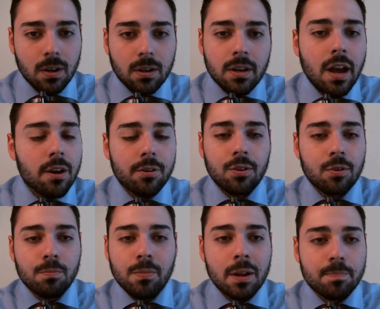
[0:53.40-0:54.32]
Now,
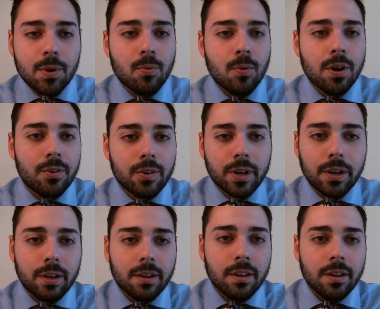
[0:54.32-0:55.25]
you might be
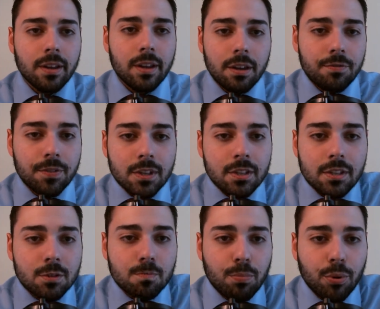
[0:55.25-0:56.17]
wondering, if this
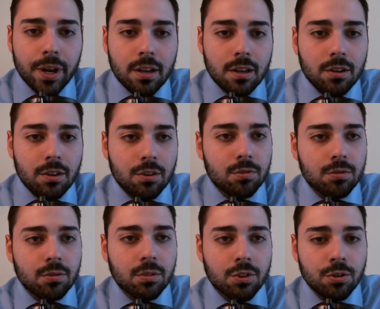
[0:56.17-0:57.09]
is breaking
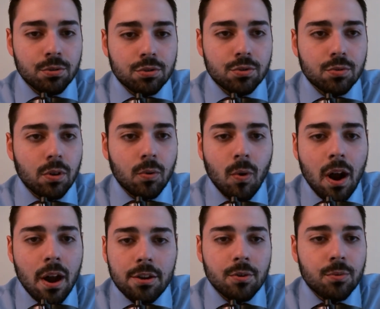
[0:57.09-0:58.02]
news, why
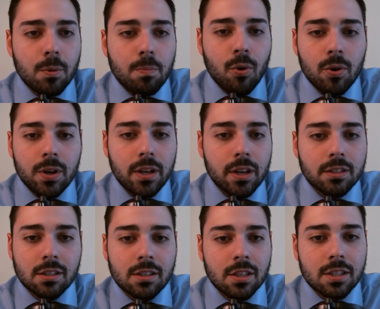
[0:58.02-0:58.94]
are you reporting
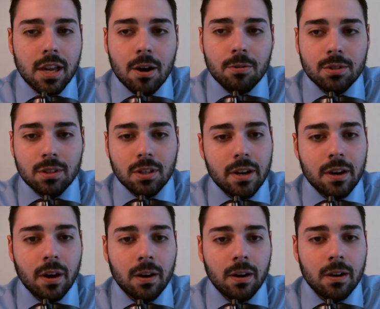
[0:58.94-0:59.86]
it 6 hours
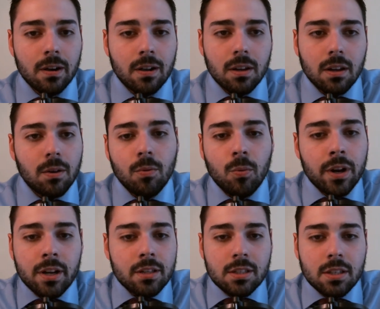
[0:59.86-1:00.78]
later?
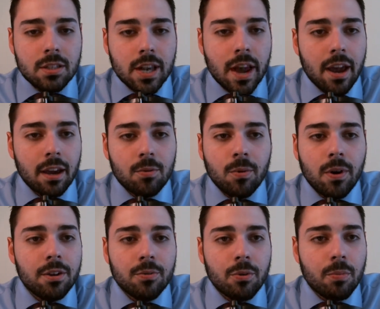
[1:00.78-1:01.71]
What is this hack? Why
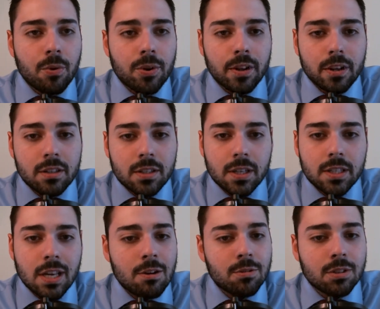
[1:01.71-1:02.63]
are you reporting it
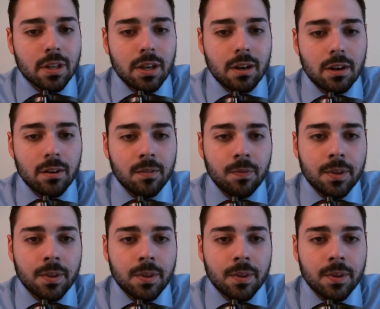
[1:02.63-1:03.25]
6 hours later?